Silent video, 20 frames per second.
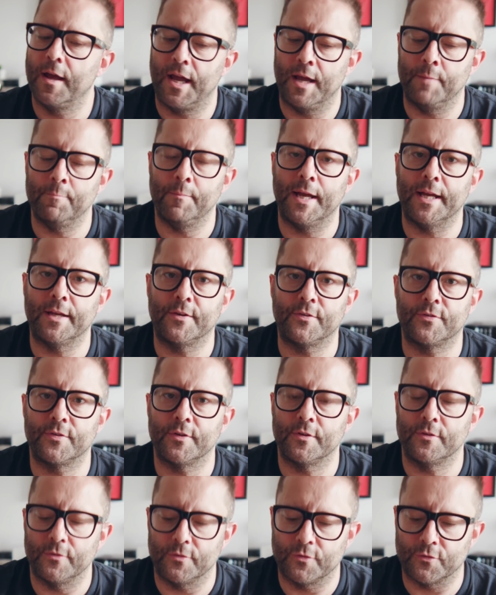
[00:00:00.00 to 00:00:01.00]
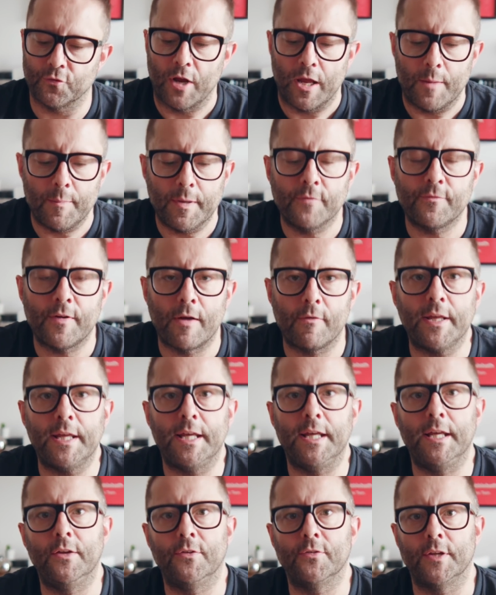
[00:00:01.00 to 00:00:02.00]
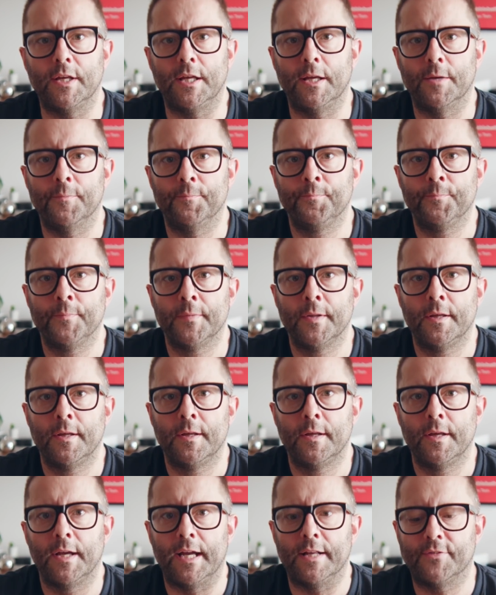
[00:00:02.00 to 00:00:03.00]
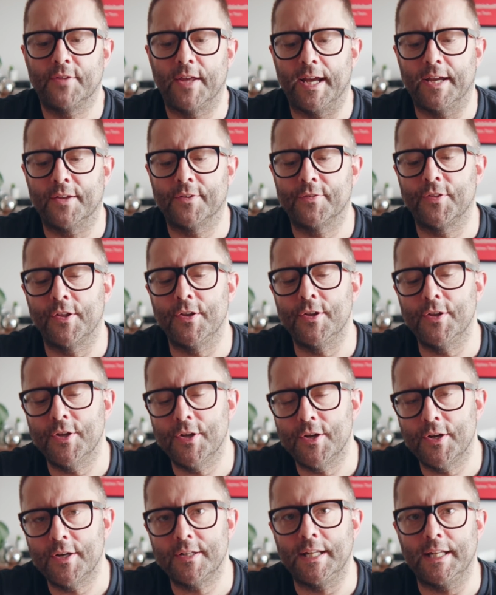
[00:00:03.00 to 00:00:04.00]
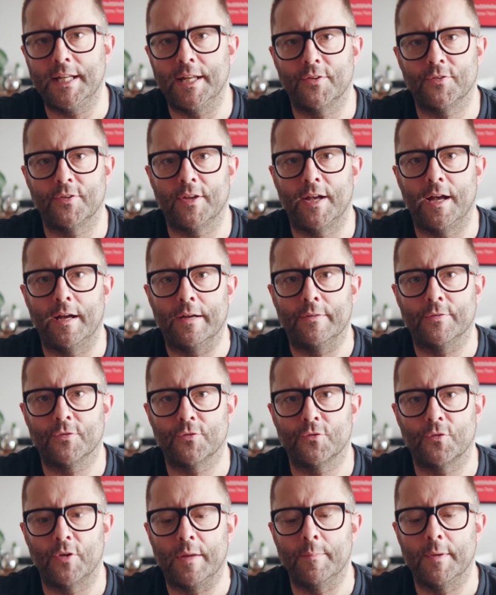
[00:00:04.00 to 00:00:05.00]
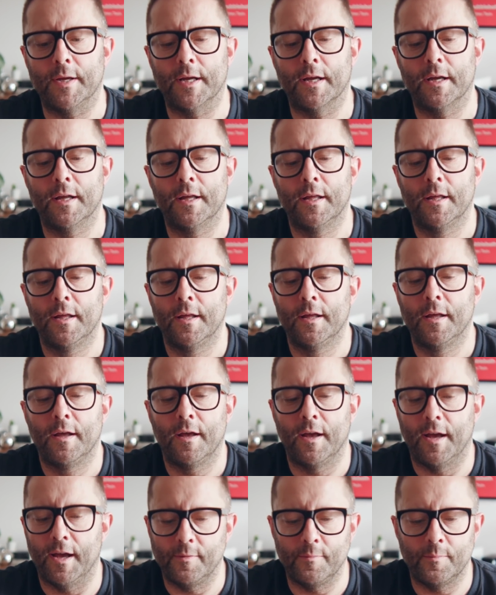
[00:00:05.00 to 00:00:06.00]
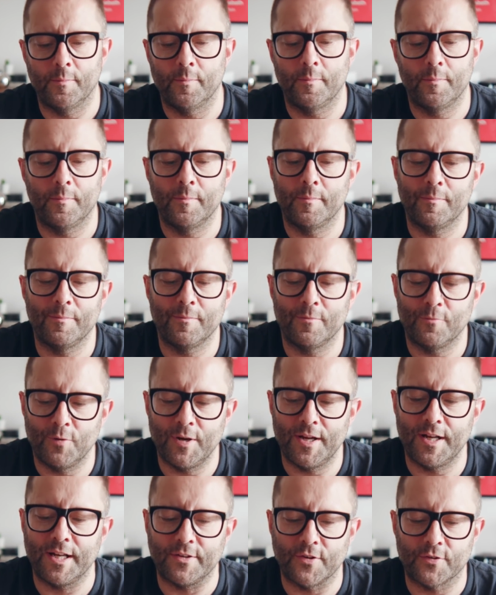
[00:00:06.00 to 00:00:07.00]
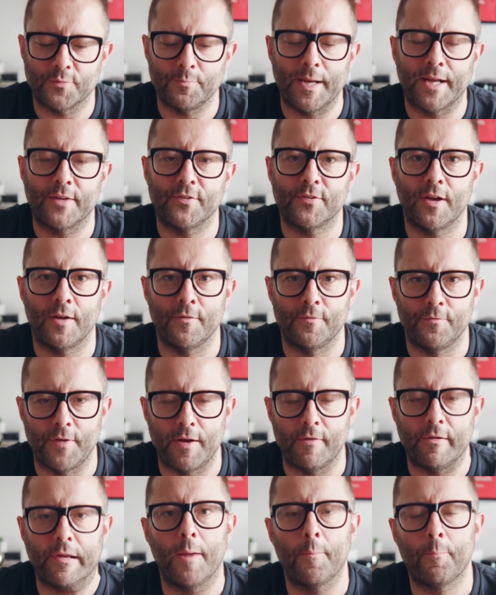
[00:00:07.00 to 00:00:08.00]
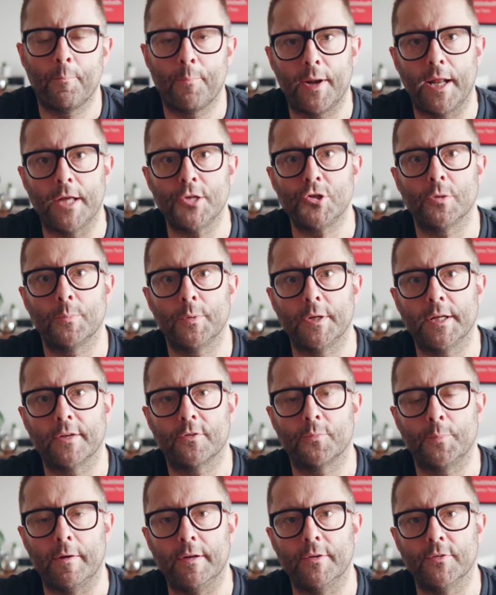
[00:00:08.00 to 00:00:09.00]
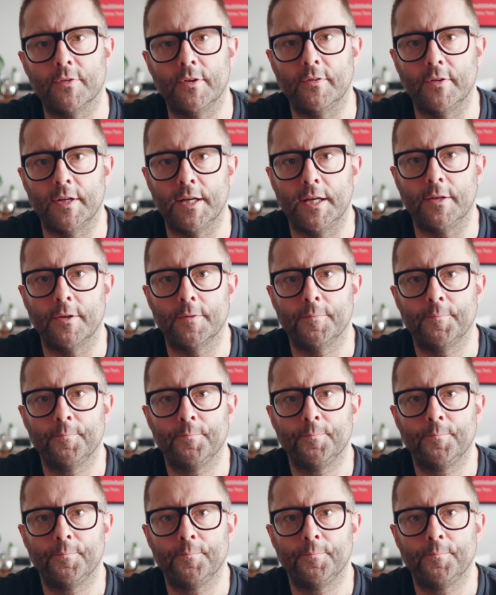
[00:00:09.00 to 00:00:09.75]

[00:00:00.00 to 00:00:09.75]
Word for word: It makes streaming very easy. It takes the nerdiness out of streaming and really just makes it a very pleasurable experience indeed.